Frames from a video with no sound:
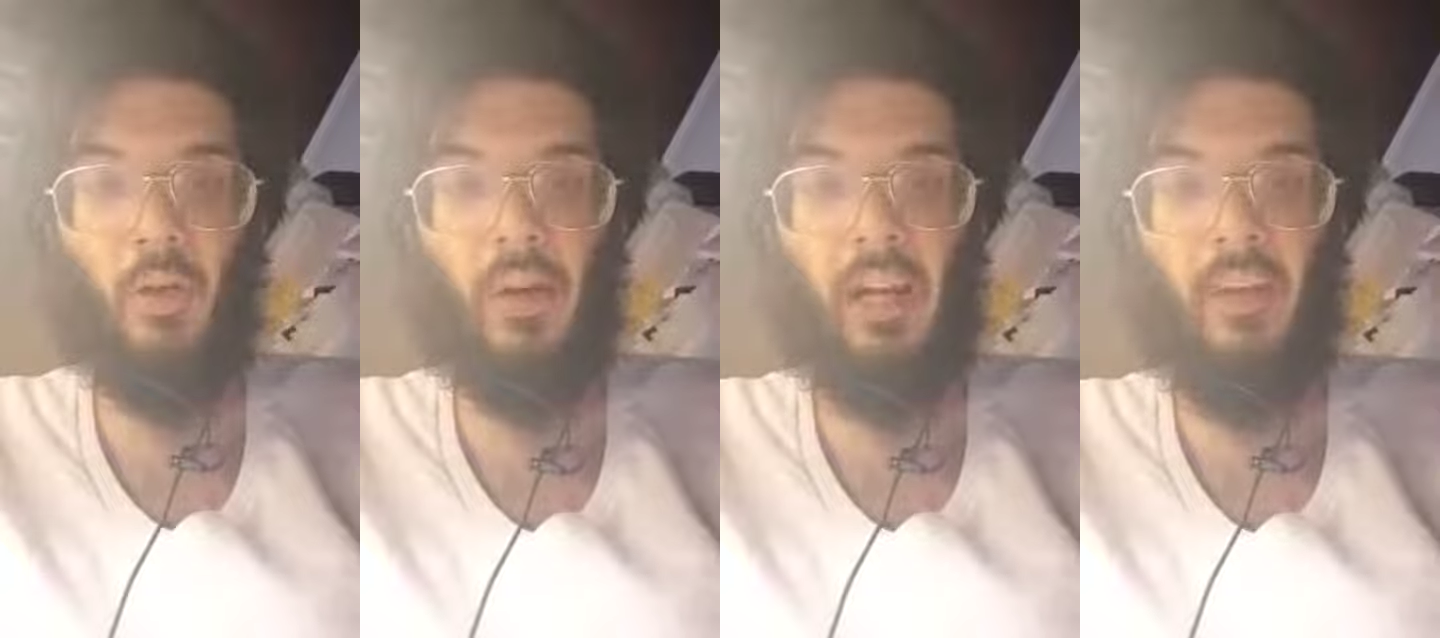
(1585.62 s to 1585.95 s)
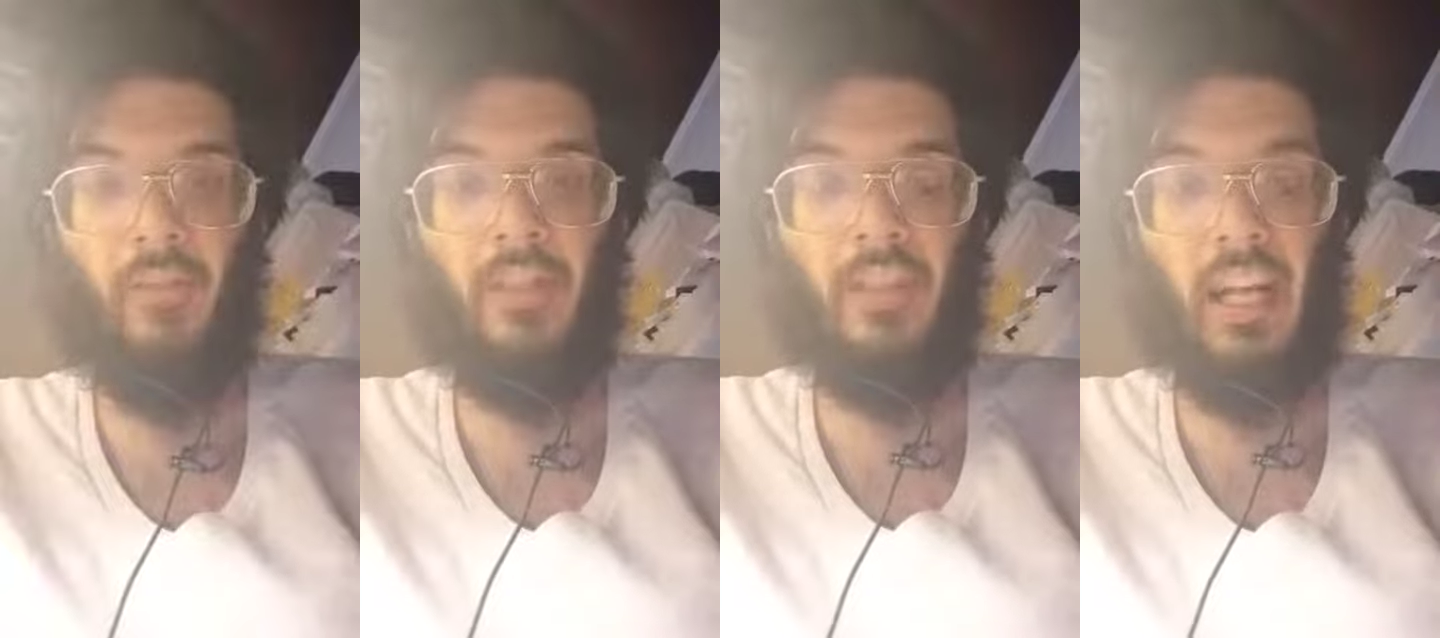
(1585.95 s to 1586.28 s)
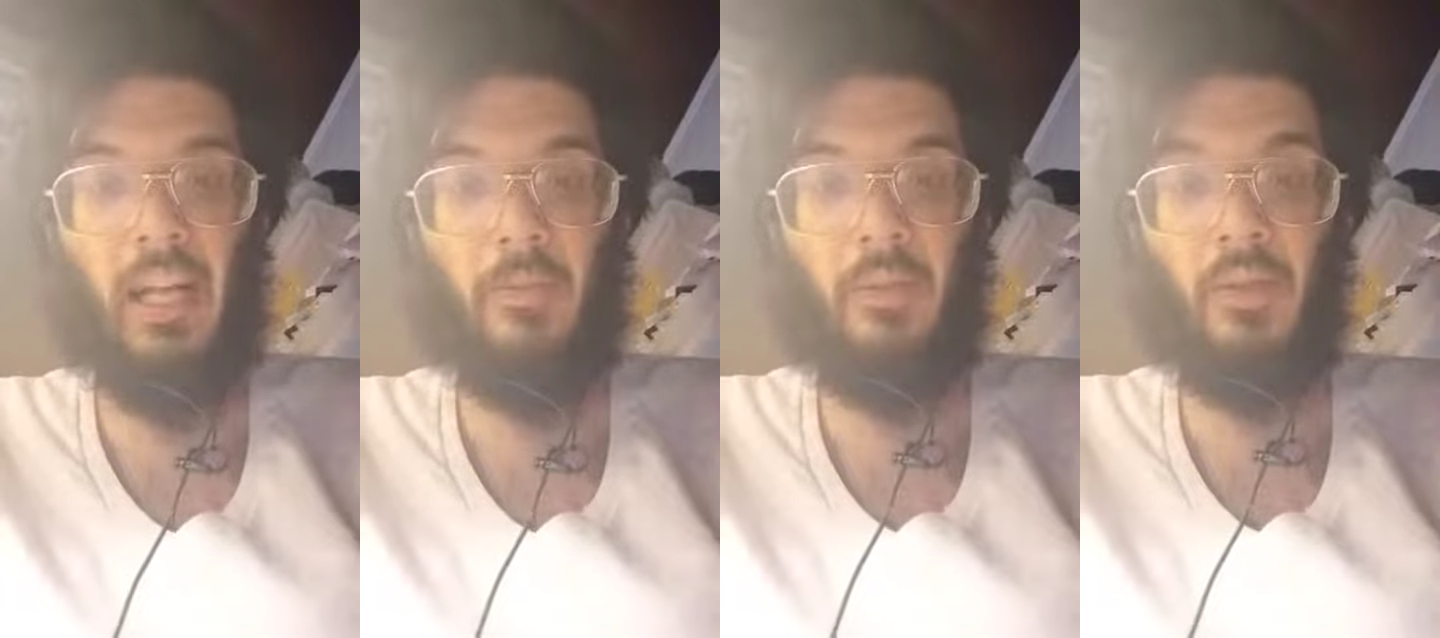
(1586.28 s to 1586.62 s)
don't have the
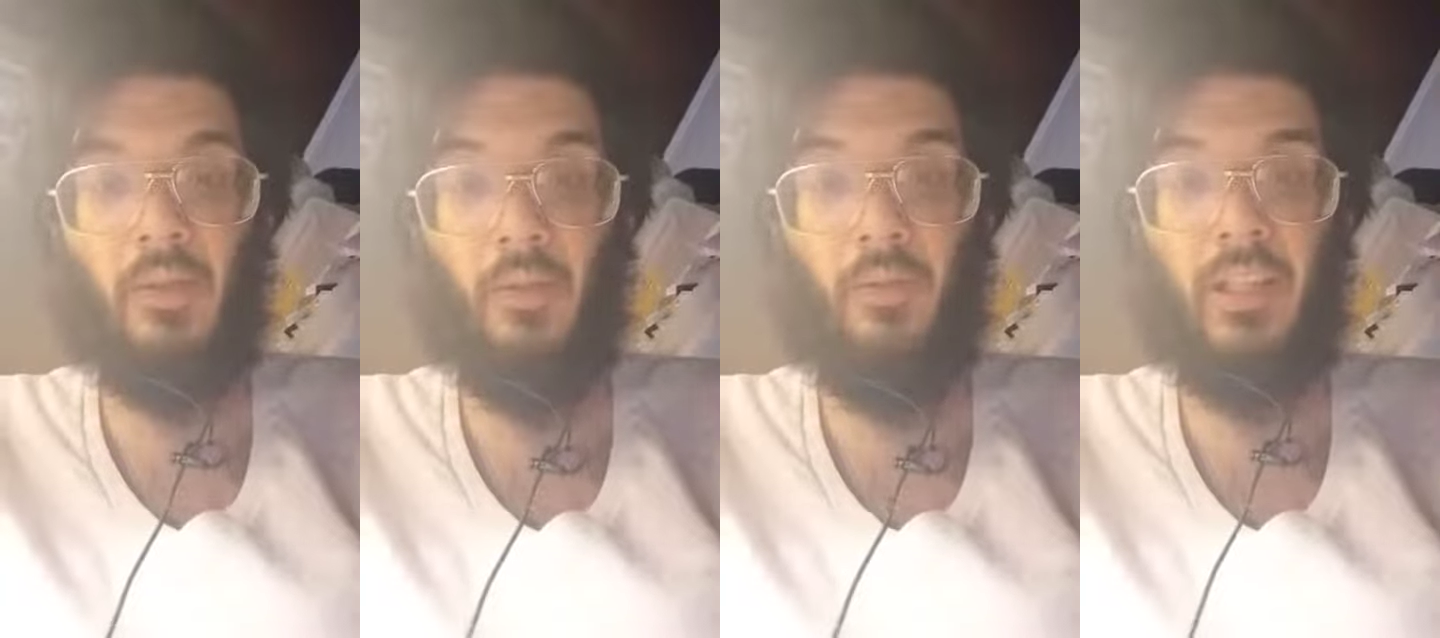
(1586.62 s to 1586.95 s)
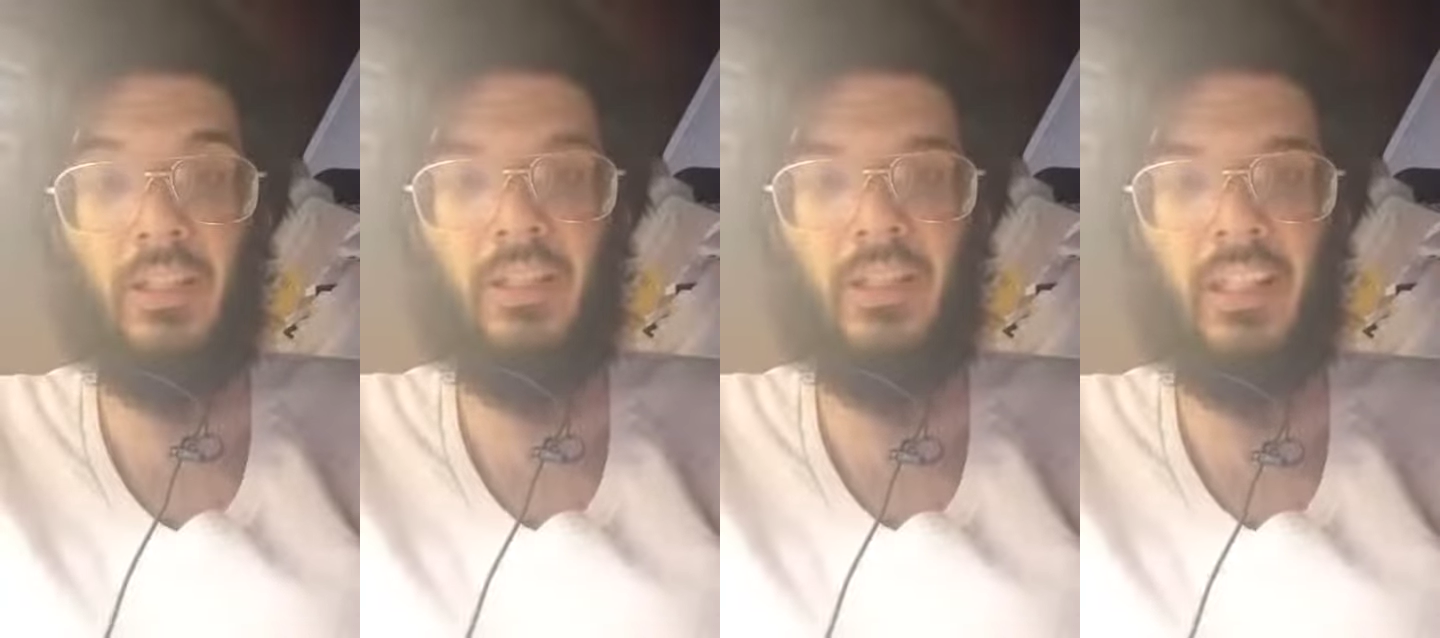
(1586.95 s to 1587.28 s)
time to do this,